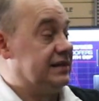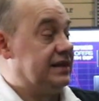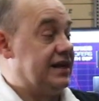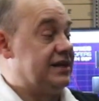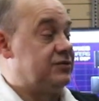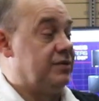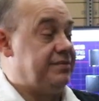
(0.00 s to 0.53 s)

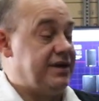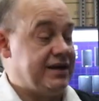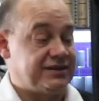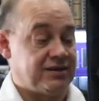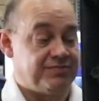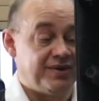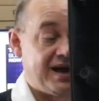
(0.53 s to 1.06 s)
That's what
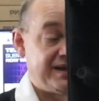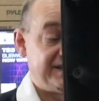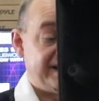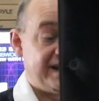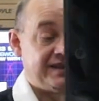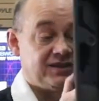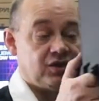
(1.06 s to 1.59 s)
makes a box
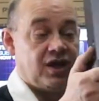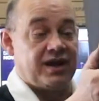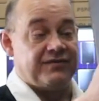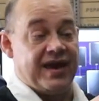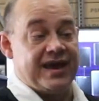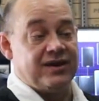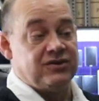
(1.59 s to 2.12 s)
that has a lot
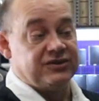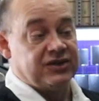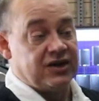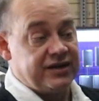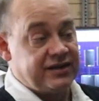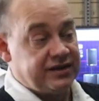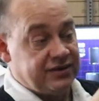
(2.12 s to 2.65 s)
of angles
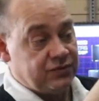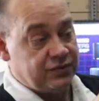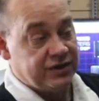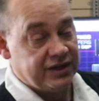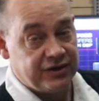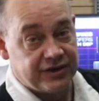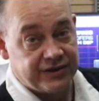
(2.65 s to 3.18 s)
on it
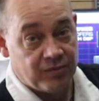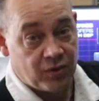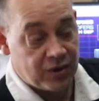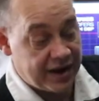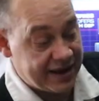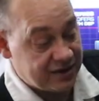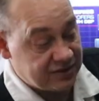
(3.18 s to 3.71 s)
really good. The
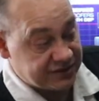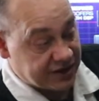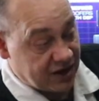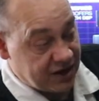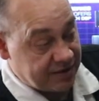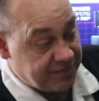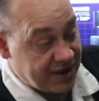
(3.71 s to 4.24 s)
more angles
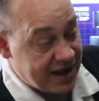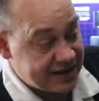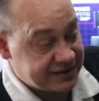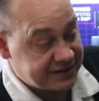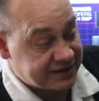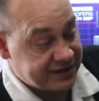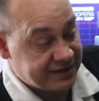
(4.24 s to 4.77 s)
on a
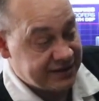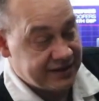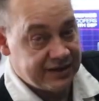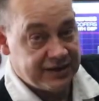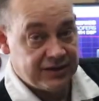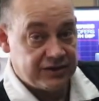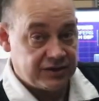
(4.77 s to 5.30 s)
box,
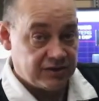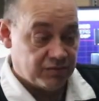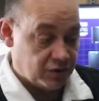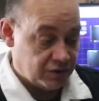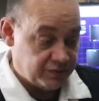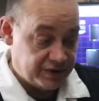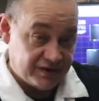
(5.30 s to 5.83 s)
the
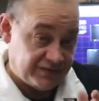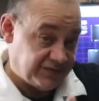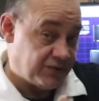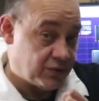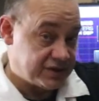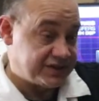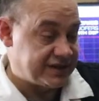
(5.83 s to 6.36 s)
more
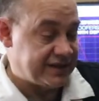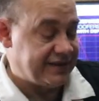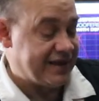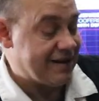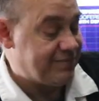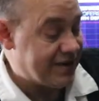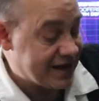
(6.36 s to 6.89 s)
reinforced
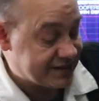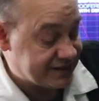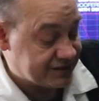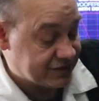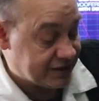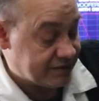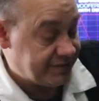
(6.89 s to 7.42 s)
that box
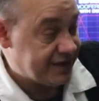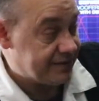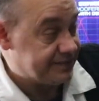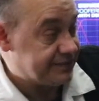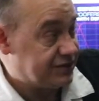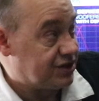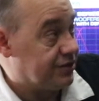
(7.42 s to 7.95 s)
is going to be.
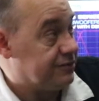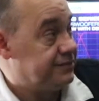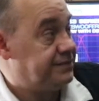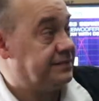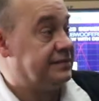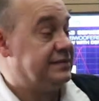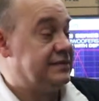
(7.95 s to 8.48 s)
So
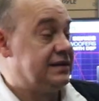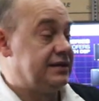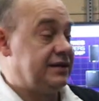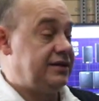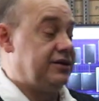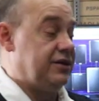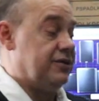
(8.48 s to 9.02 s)

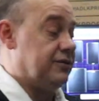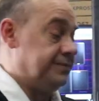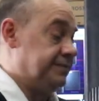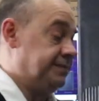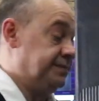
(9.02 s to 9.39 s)
there you go.